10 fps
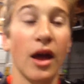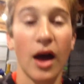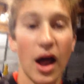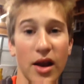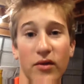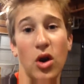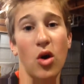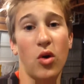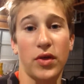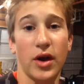I don't even
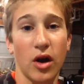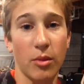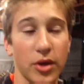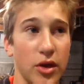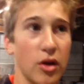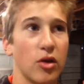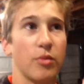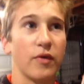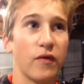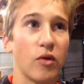know what they are, but other
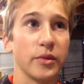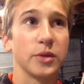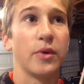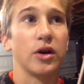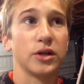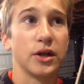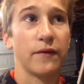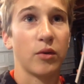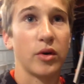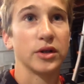performance parts,
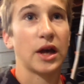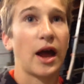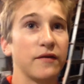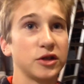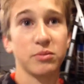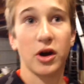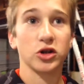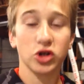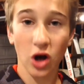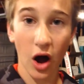different ones. I have spare
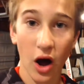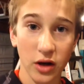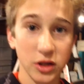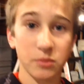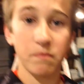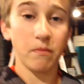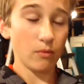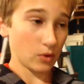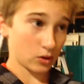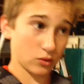shocks.
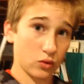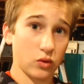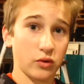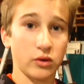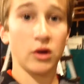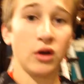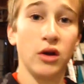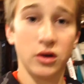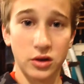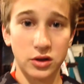Ooh,
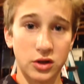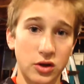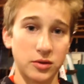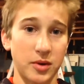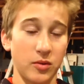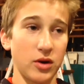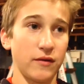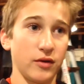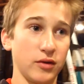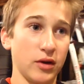excuse me,
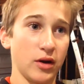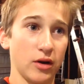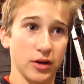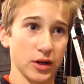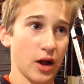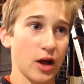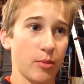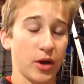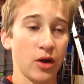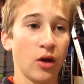whatever in there is not
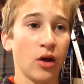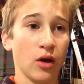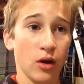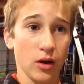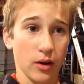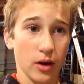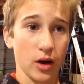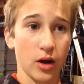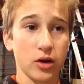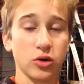happy.
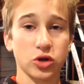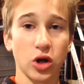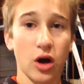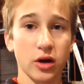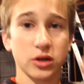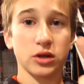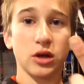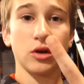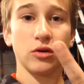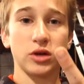New shocks,
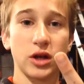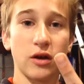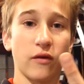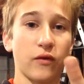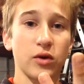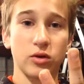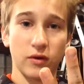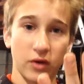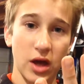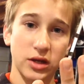new diff
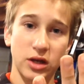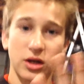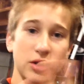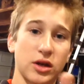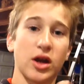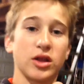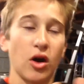casings. I got the